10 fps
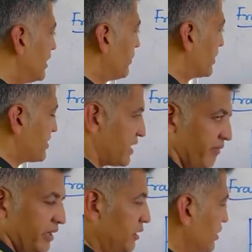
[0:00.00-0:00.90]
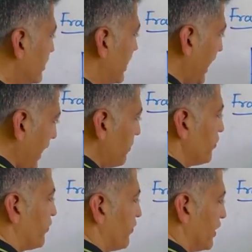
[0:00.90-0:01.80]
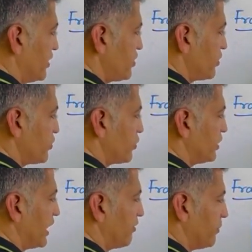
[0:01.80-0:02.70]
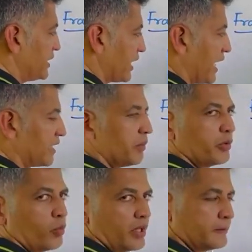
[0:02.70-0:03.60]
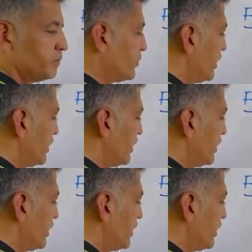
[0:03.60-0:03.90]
number 7 came first, so that will be the rank number 1.